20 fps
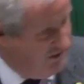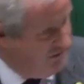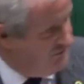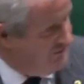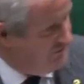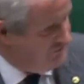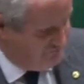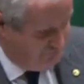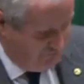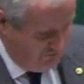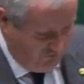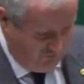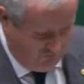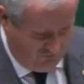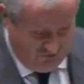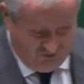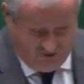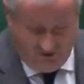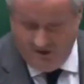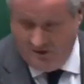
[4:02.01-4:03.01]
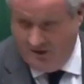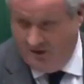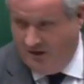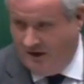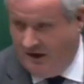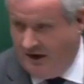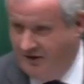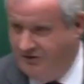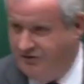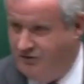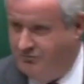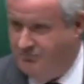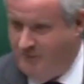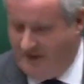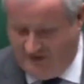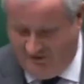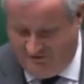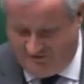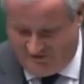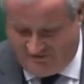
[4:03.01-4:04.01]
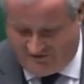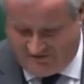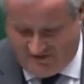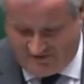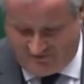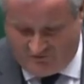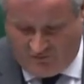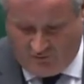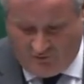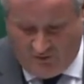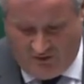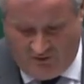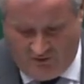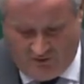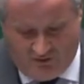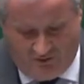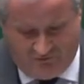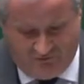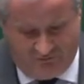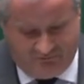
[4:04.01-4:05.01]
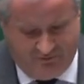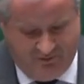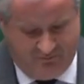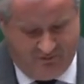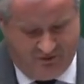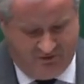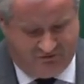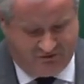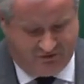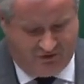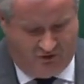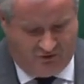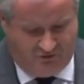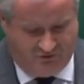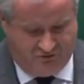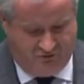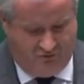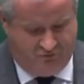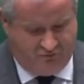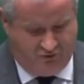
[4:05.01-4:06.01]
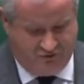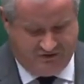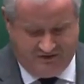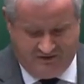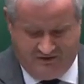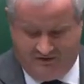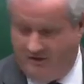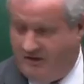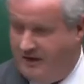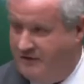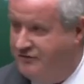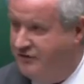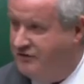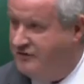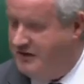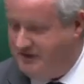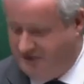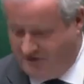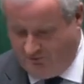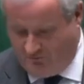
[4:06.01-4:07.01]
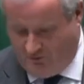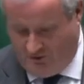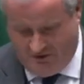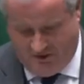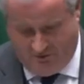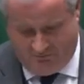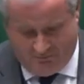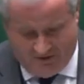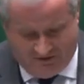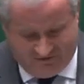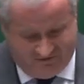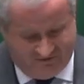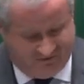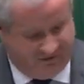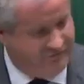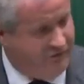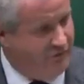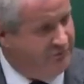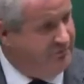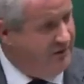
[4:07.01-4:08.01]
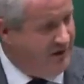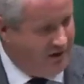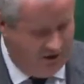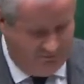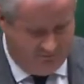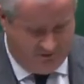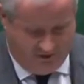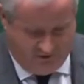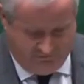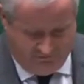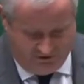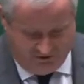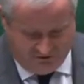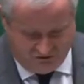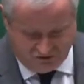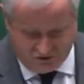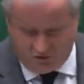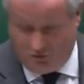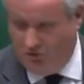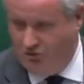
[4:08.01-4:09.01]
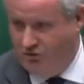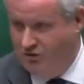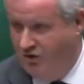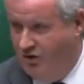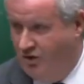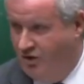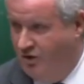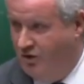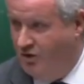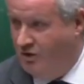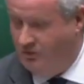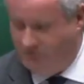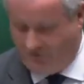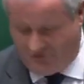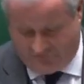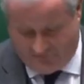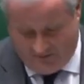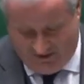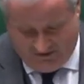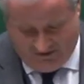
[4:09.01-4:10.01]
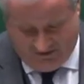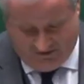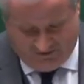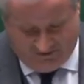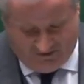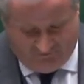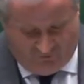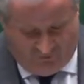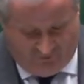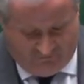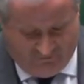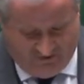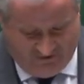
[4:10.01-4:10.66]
This bill undermines the settled will of the people of Scotland who voted in a referendum on the basis of our Parliament having control over spending and devolved